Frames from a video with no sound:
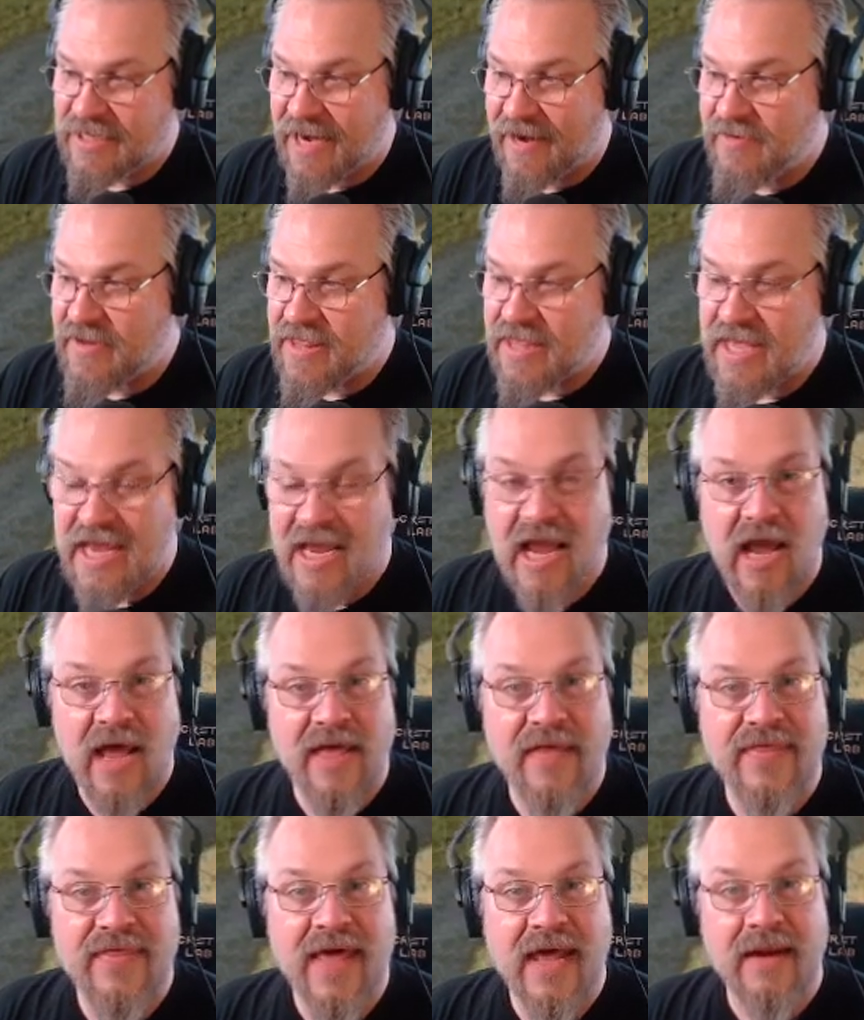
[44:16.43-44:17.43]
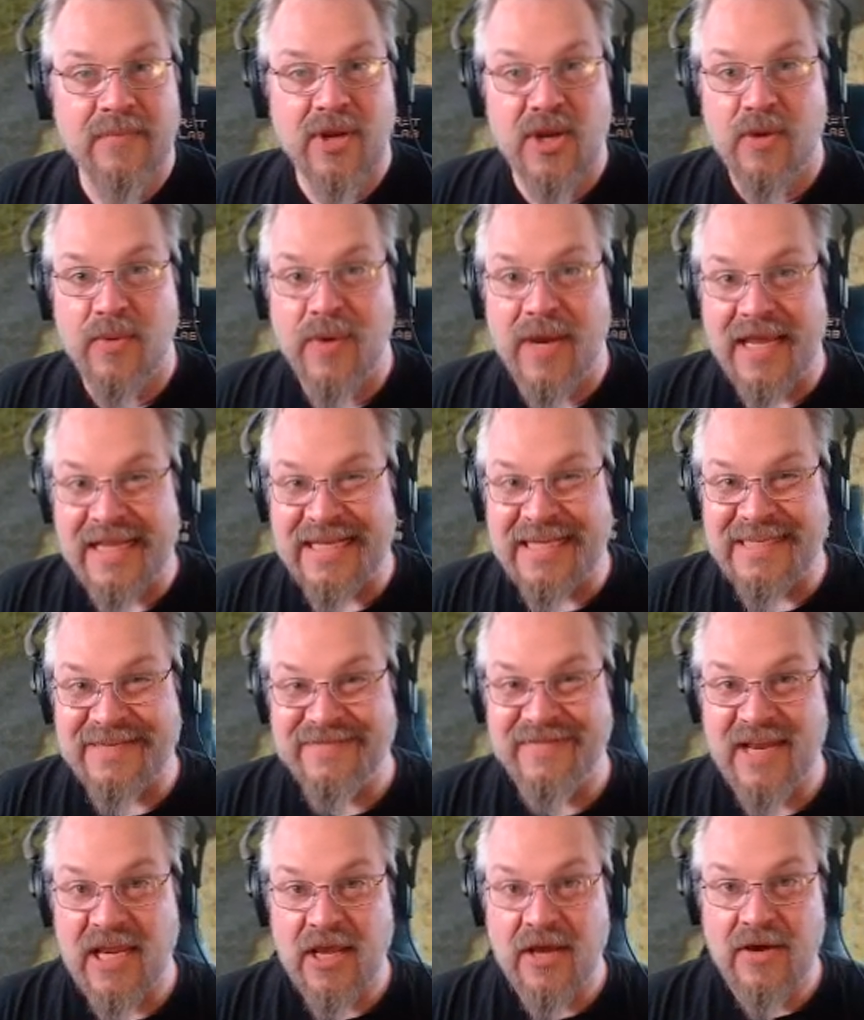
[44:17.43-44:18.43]
Everything that I'm doing in these
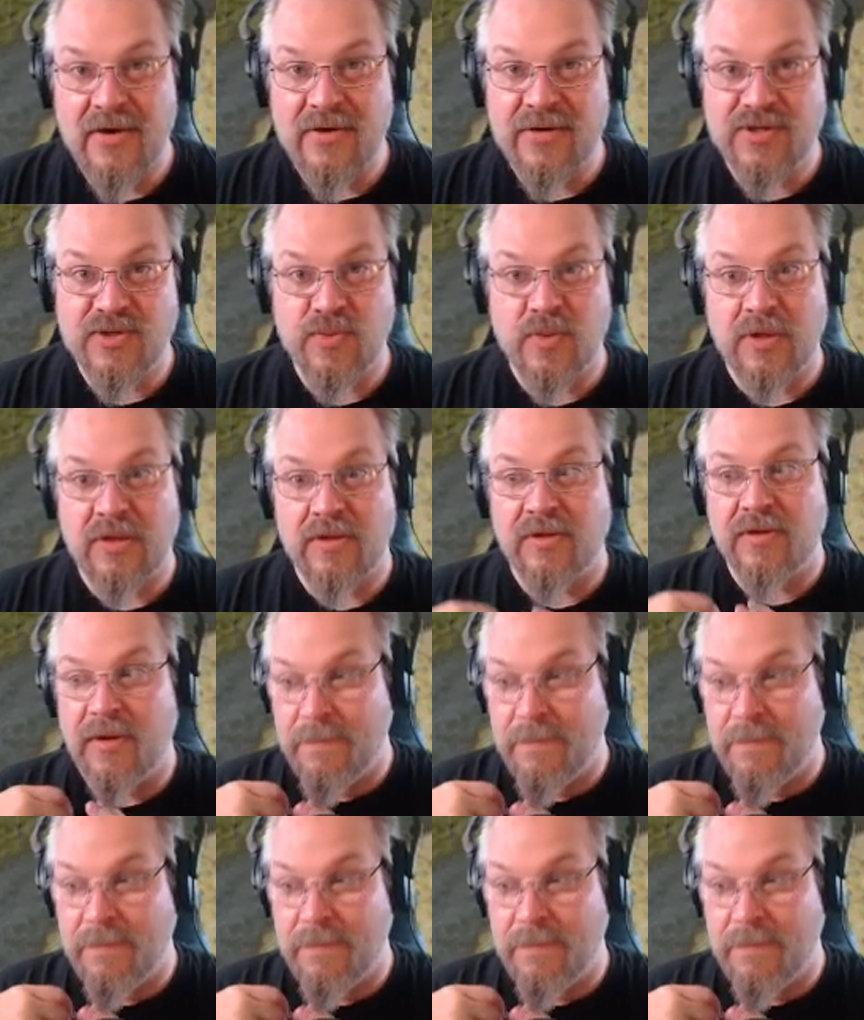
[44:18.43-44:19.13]
videos will